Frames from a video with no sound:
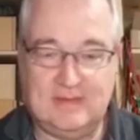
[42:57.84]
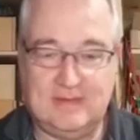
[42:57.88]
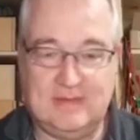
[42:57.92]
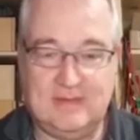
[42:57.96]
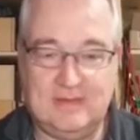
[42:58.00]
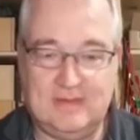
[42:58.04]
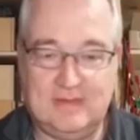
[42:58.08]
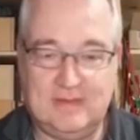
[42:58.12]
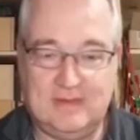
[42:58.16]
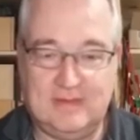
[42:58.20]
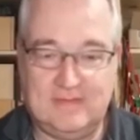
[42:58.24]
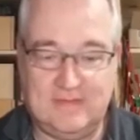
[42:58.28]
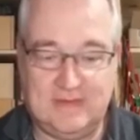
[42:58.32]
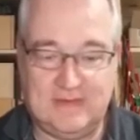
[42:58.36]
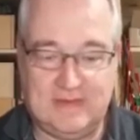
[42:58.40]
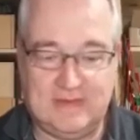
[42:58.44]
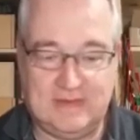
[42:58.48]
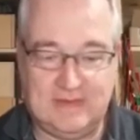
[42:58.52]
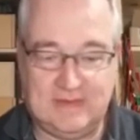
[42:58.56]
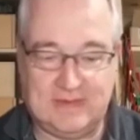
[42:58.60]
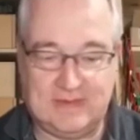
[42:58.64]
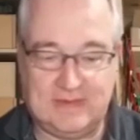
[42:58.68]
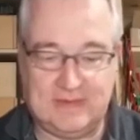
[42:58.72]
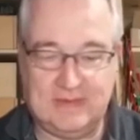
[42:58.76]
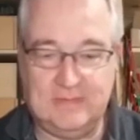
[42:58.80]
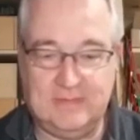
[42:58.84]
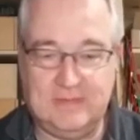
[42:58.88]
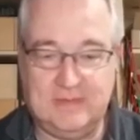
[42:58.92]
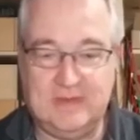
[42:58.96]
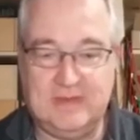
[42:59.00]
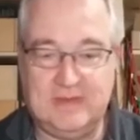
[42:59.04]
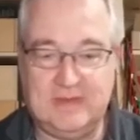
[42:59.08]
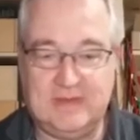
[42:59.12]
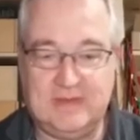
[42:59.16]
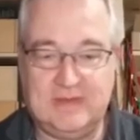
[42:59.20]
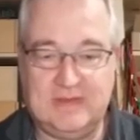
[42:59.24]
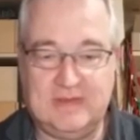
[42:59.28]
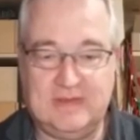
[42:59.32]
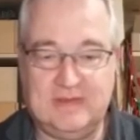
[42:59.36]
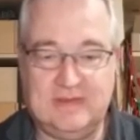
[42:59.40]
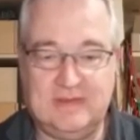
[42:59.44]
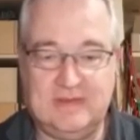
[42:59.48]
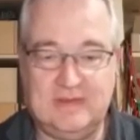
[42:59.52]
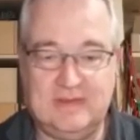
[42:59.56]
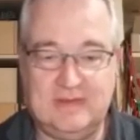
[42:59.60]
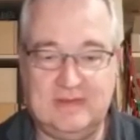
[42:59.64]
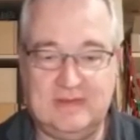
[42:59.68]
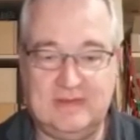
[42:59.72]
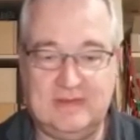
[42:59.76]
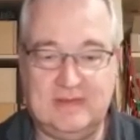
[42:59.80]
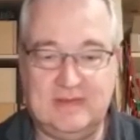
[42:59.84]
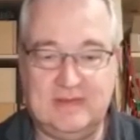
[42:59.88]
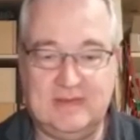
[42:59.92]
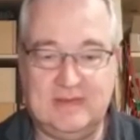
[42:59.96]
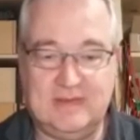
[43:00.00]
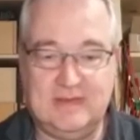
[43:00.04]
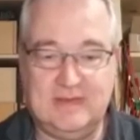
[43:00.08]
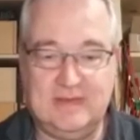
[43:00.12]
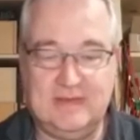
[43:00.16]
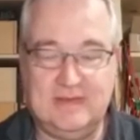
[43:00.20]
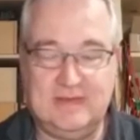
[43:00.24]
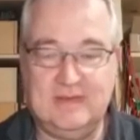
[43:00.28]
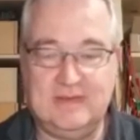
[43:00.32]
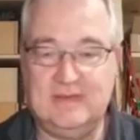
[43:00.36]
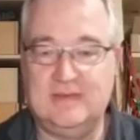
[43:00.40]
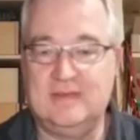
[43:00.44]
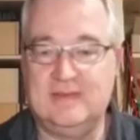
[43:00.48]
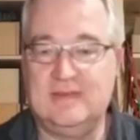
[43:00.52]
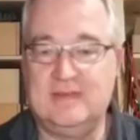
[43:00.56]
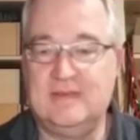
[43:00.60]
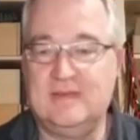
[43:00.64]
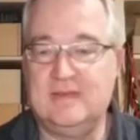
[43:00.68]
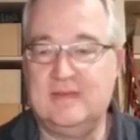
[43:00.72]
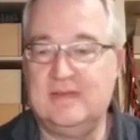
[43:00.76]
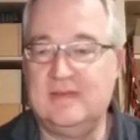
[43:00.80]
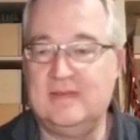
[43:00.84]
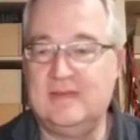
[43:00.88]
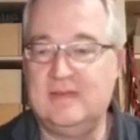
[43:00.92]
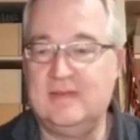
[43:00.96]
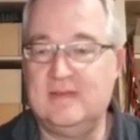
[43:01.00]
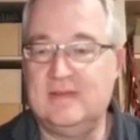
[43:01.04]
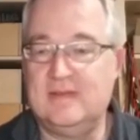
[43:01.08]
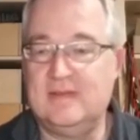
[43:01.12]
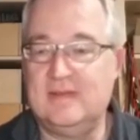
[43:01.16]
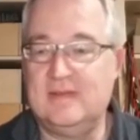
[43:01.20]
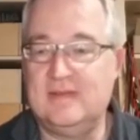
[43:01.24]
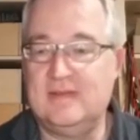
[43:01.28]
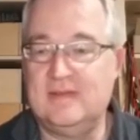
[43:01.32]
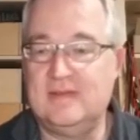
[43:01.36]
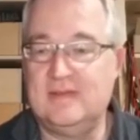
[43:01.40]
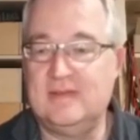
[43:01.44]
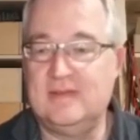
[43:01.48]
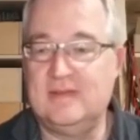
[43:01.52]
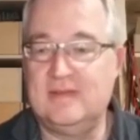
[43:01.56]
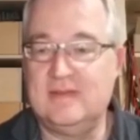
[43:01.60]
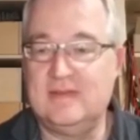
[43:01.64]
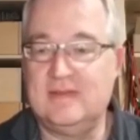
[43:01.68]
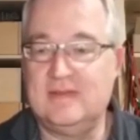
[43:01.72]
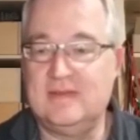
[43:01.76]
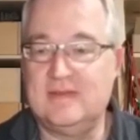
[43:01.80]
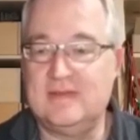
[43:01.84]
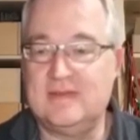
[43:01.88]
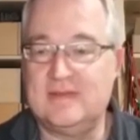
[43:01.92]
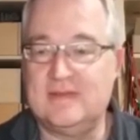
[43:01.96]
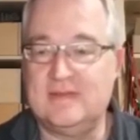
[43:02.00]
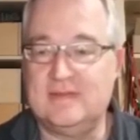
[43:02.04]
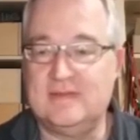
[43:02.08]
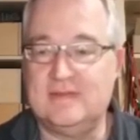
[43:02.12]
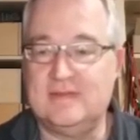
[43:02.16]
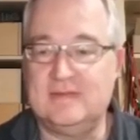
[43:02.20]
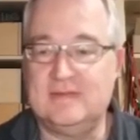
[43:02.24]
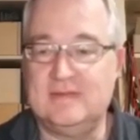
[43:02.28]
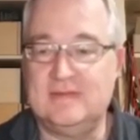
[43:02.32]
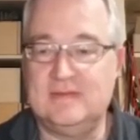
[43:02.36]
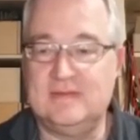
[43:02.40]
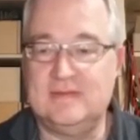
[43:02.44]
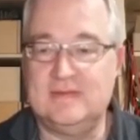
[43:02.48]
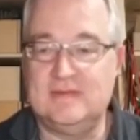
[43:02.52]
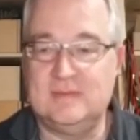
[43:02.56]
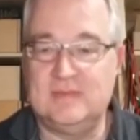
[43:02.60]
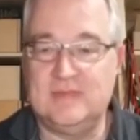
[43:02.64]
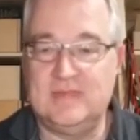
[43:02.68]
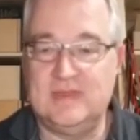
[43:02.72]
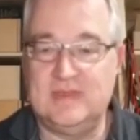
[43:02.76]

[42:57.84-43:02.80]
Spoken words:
if that actually works. It doesn't. So let me